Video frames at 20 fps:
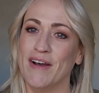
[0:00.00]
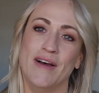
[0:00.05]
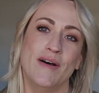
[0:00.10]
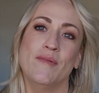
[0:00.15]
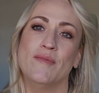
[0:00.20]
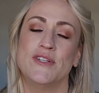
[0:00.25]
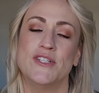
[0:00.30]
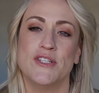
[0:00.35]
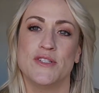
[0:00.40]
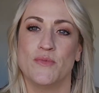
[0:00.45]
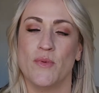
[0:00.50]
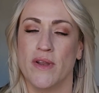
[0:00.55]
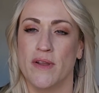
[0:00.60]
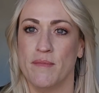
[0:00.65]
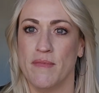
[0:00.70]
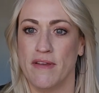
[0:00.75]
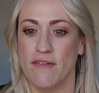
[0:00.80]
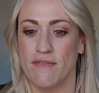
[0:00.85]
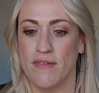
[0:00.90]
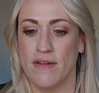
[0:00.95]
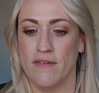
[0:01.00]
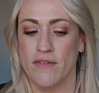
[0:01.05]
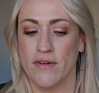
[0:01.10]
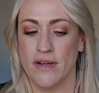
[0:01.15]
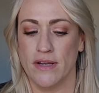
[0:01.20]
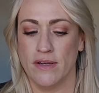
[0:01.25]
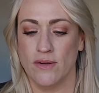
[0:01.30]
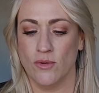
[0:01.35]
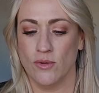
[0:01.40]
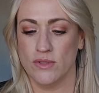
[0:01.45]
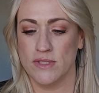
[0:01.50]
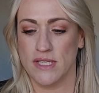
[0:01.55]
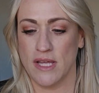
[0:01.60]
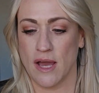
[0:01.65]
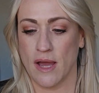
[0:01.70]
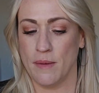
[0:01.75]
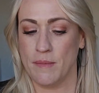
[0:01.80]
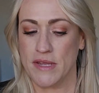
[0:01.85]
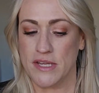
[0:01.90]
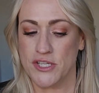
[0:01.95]
which is one of my favorite
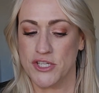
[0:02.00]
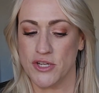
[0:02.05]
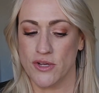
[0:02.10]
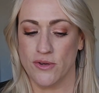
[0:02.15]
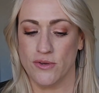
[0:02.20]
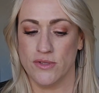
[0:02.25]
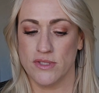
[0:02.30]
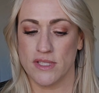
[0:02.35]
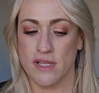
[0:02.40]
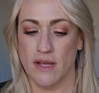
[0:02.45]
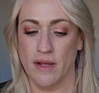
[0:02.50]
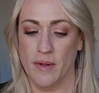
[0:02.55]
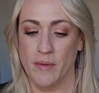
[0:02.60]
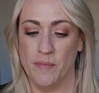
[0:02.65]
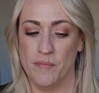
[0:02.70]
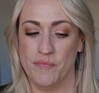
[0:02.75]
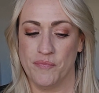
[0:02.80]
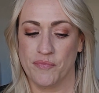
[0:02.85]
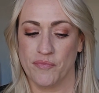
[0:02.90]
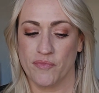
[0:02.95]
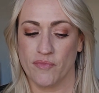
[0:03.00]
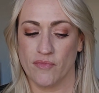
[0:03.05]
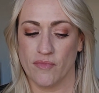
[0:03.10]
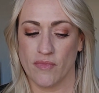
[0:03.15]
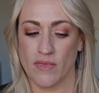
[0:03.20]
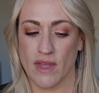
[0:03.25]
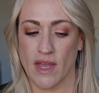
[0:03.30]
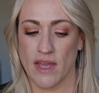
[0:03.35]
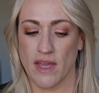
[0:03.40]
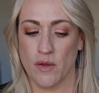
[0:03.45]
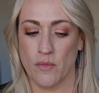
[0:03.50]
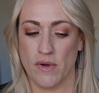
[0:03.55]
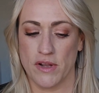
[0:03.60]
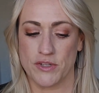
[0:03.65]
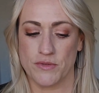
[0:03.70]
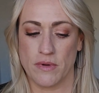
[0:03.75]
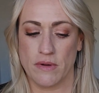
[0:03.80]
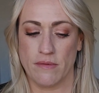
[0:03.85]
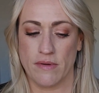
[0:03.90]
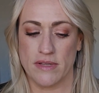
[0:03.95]
old-timey shows. I can watch
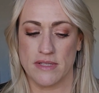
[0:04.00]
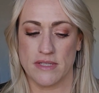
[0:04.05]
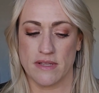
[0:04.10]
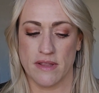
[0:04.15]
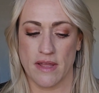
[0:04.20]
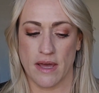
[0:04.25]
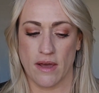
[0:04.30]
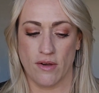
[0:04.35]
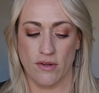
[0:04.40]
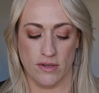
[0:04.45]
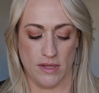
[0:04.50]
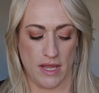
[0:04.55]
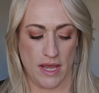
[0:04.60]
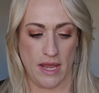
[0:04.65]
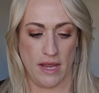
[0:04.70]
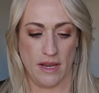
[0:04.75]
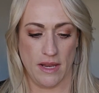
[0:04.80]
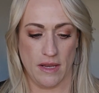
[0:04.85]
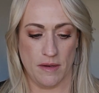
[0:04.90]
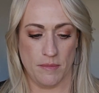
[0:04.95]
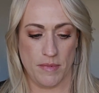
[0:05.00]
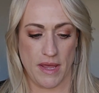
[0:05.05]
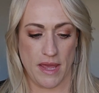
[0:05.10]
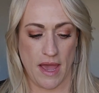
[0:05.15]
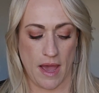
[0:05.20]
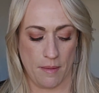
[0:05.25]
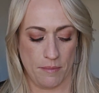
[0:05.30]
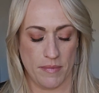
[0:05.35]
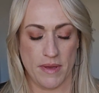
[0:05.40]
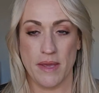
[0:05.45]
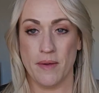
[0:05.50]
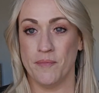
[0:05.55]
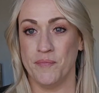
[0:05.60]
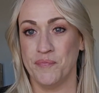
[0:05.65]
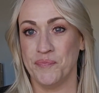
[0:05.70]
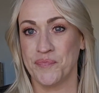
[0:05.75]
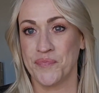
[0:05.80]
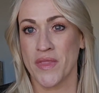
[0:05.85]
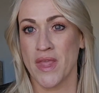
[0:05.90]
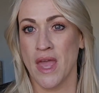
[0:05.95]
reruns of that all day and be happy.
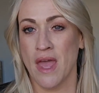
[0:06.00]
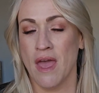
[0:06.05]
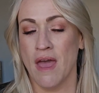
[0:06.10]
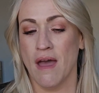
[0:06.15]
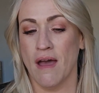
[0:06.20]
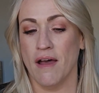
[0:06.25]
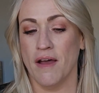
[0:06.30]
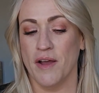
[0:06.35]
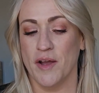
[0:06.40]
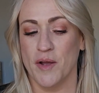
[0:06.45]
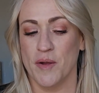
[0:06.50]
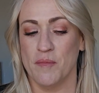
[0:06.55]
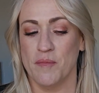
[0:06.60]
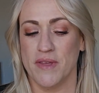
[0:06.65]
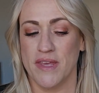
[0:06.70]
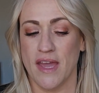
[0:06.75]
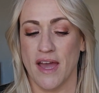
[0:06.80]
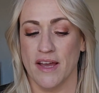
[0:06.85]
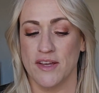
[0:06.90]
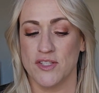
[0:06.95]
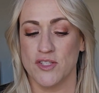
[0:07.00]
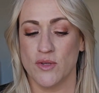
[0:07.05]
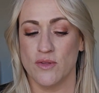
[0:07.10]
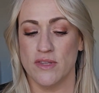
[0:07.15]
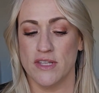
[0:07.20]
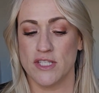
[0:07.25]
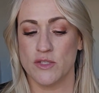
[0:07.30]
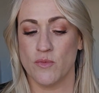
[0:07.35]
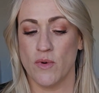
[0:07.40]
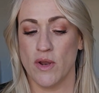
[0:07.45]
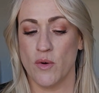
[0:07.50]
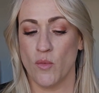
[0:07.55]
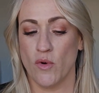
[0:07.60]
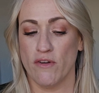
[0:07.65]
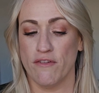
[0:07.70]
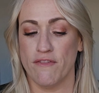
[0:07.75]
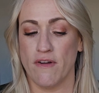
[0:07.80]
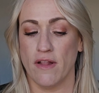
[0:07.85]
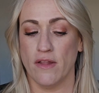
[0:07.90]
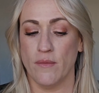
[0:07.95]
Yeah, so in this one, we're
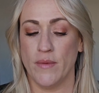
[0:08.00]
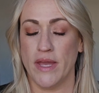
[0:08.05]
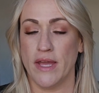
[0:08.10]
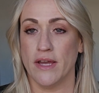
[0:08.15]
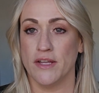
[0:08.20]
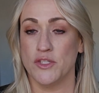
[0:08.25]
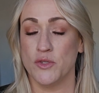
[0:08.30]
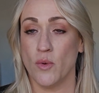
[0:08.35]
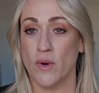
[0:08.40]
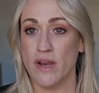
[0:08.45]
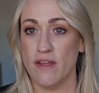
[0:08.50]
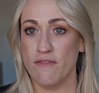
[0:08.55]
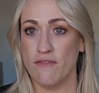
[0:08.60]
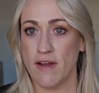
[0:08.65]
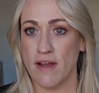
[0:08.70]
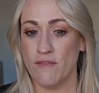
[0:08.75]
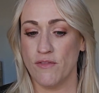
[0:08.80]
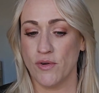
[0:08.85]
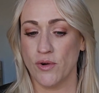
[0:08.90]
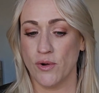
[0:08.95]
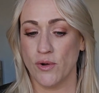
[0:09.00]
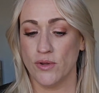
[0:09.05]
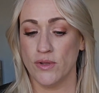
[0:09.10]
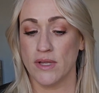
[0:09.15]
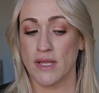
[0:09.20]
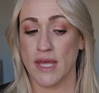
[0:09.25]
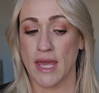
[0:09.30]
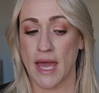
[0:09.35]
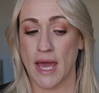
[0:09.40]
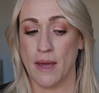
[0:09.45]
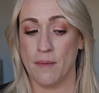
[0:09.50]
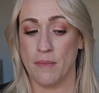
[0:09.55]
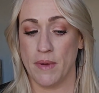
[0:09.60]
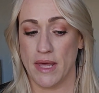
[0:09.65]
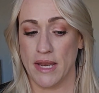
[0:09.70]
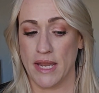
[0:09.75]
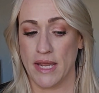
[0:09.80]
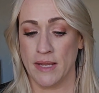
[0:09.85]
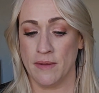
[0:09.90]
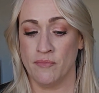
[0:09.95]
following a 25-year-old Kat
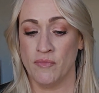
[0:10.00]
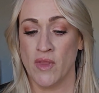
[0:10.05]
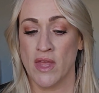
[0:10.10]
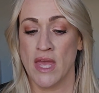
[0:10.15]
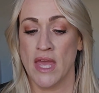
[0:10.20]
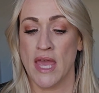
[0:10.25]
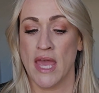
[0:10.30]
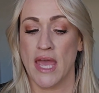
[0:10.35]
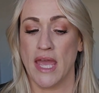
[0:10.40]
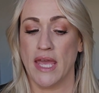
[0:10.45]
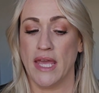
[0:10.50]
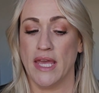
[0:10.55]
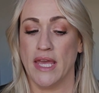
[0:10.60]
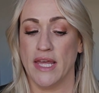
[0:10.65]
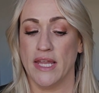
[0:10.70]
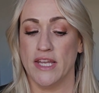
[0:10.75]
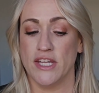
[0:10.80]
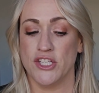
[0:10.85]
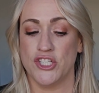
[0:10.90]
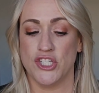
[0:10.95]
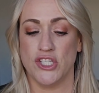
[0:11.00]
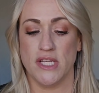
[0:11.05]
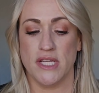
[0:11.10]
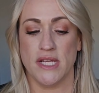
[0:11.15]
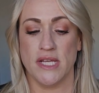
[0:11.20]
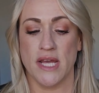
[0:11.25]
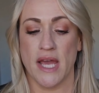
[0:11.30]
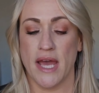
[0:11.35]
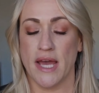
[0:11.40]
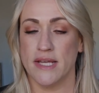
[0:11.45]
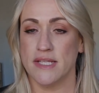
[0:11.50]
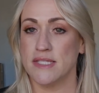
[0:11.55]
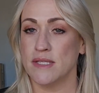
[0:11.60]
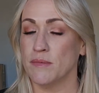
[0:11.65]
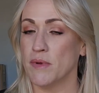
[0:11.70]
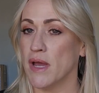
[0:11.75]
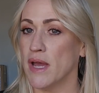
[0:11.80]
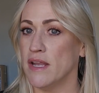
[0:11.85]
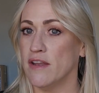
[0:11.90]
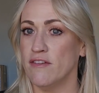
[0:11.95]
Bennett, and she has some
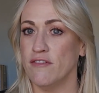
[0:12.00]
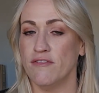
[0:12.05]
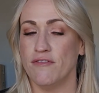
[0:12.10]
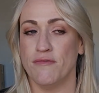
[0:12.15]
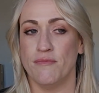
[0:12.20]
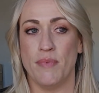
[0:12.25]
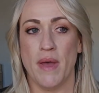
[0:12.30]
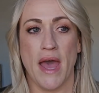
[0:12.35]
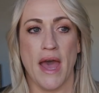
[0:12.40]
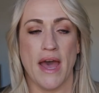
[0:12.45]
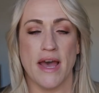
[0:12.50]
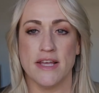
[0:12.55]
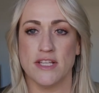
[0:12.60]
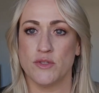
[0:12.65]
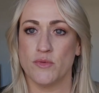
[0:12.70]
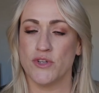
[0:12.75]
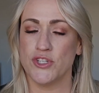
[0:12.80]
kind of past where